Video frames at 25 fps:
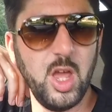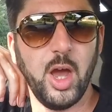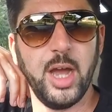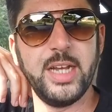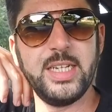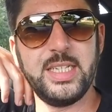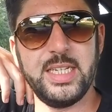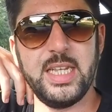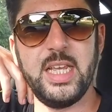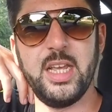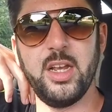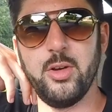
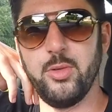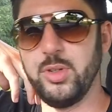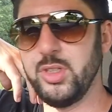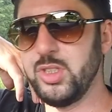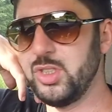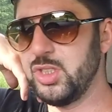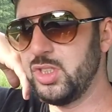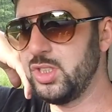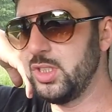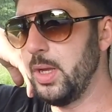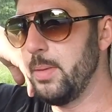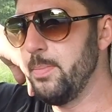idea is
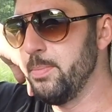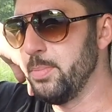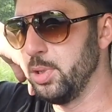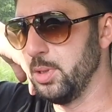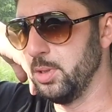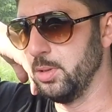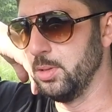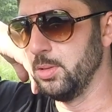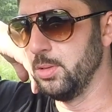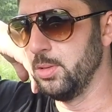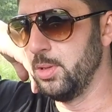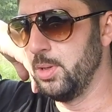
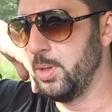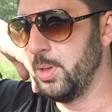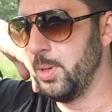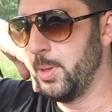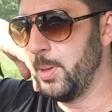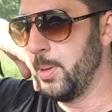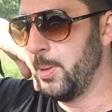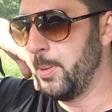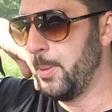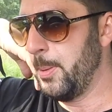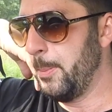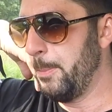simple,
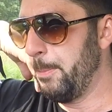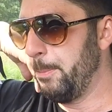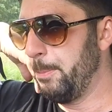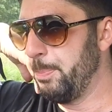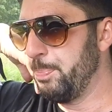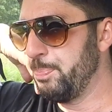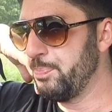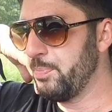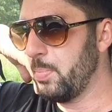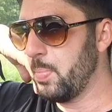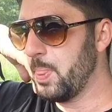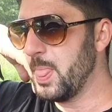
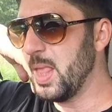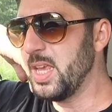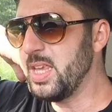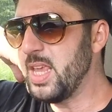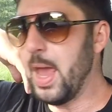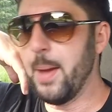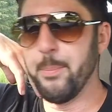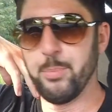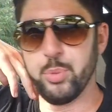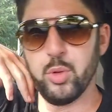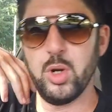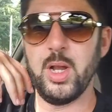
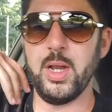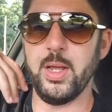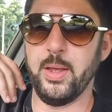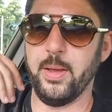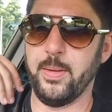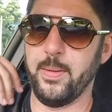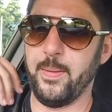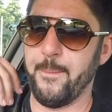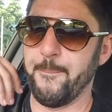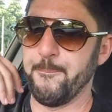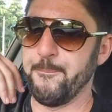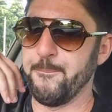yet
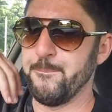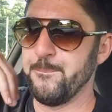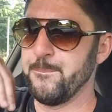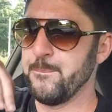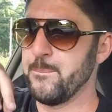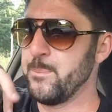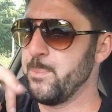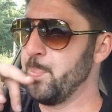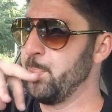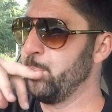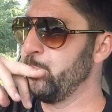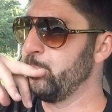brilliant.
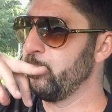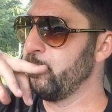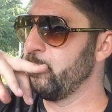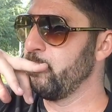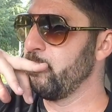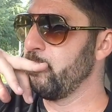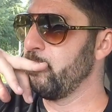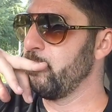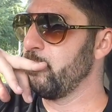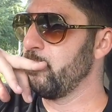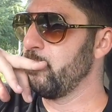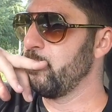
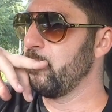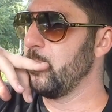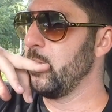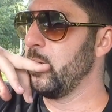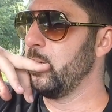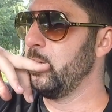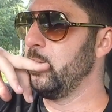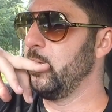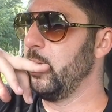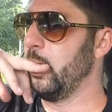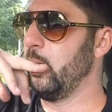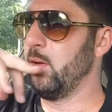
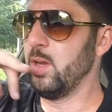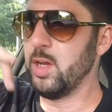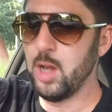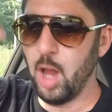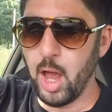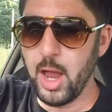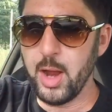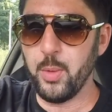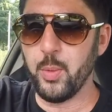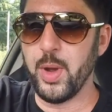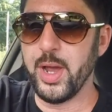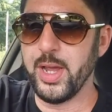
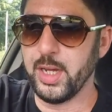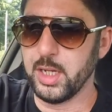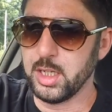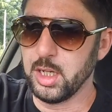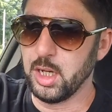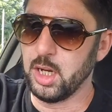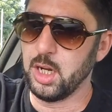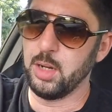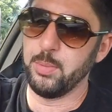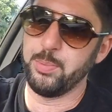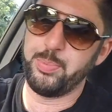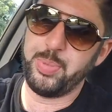Lightweight
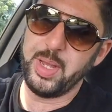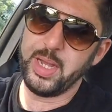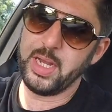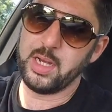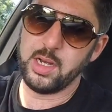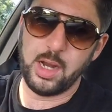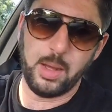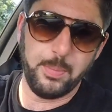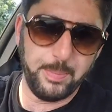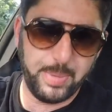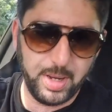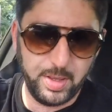car, big
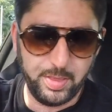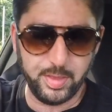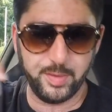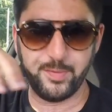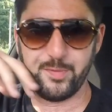lump in the